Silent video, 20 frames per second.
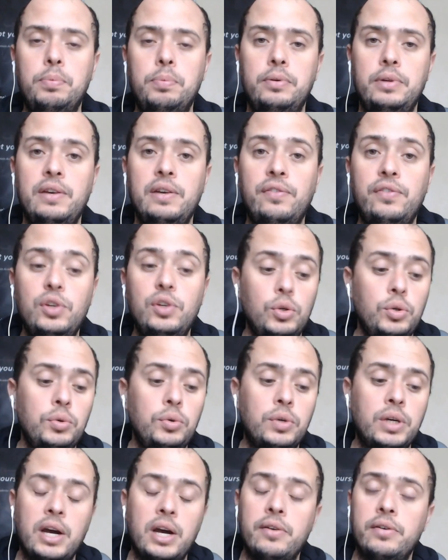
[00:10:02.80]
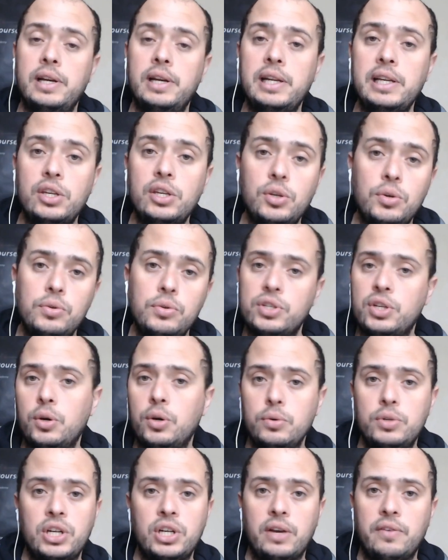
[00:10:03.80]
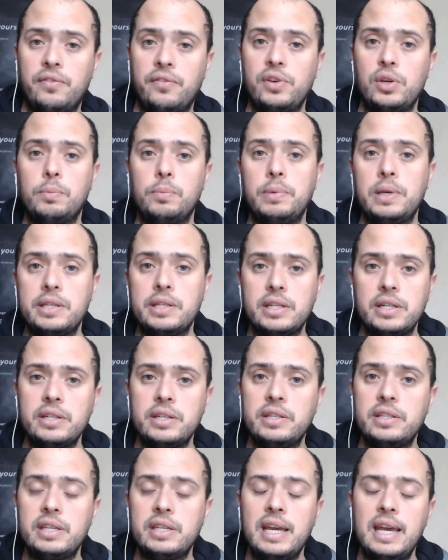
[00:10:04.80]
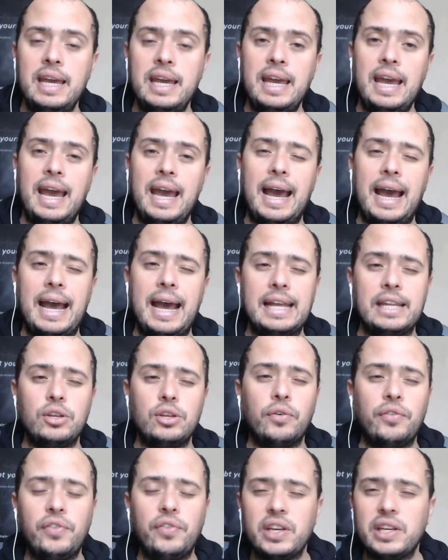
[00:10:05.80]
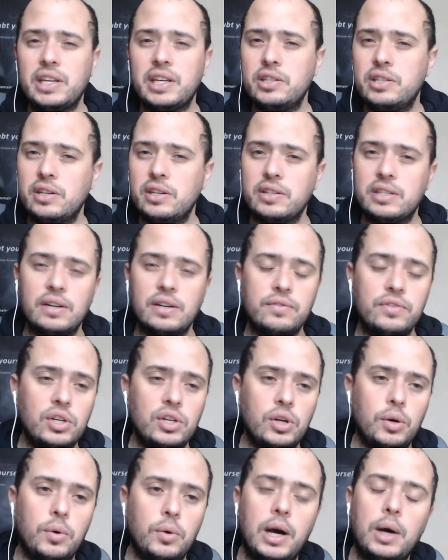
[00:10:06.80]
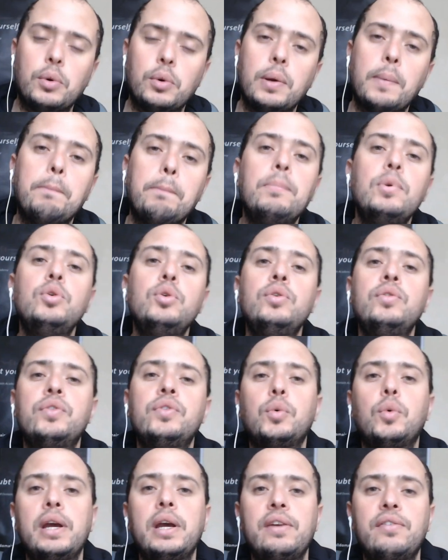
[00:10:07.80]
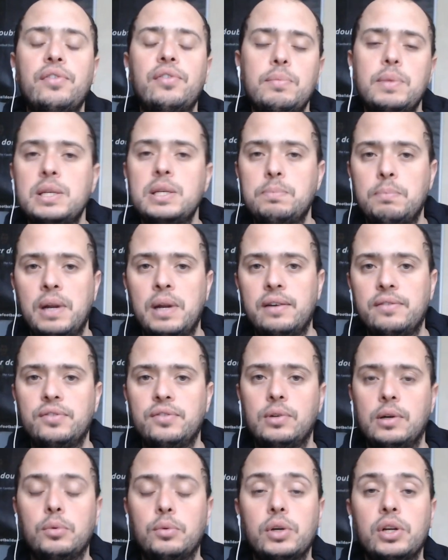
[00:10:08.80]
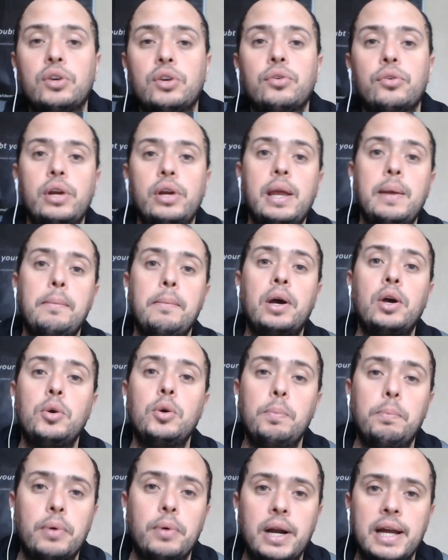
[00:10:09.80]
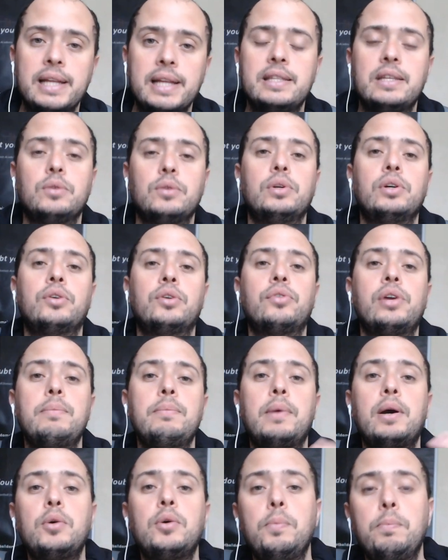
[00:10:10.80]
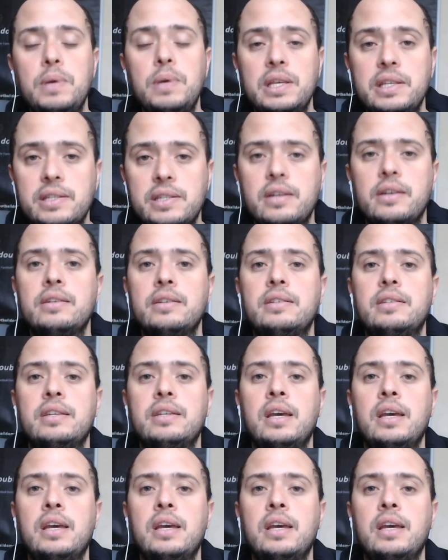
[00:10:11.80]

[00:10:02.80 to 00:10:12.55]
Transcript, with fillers: if you currently use CoachUp for your business and you're thinking to yourself, do you know what? I want to move away from this platform. I want to create my own brand. I want to create my own business.